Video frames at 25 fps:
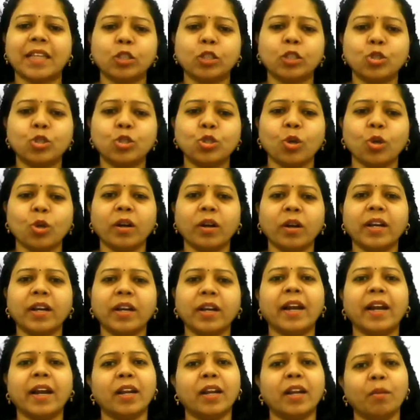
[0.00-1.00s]
than the
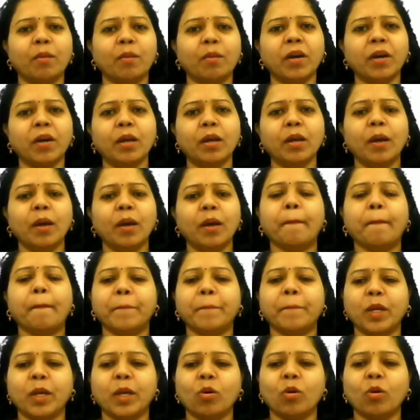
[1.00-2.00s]
chalk and rubber?
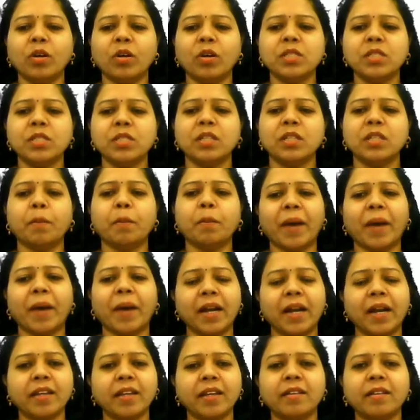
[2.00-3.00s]
Because the
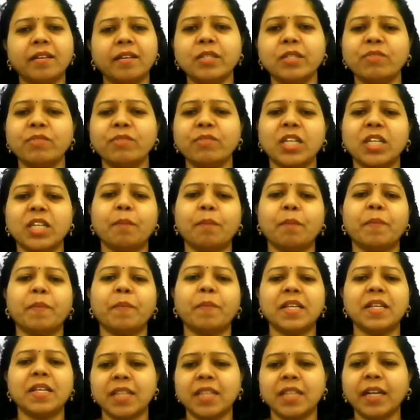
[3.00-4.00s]
particles which are
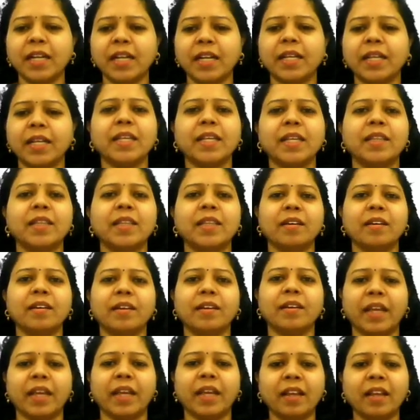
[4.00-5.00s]
present in
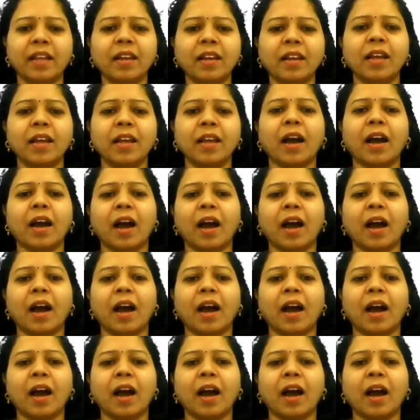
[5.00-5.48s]
the nail